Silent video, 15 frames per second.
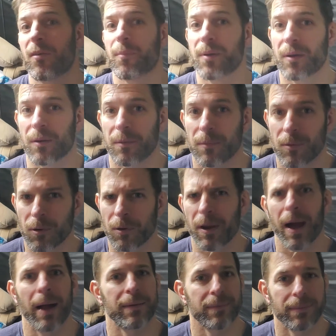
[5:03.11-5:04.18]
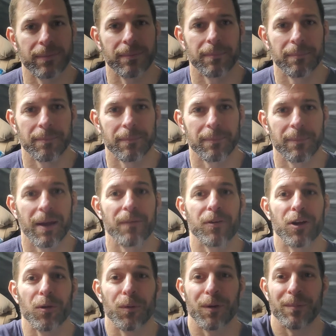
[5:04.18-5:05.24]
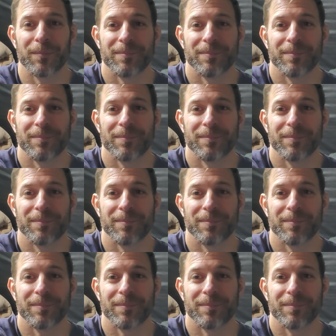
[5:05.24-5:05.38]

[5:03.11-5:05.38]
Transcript: a beard or not. Have a good one.